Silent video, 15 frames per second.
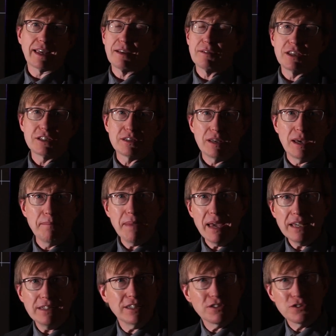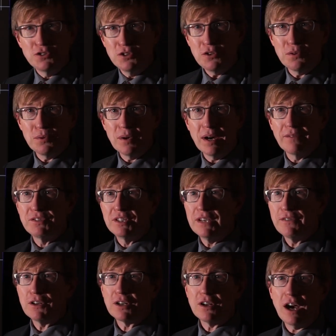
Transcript: this amazing zoo of different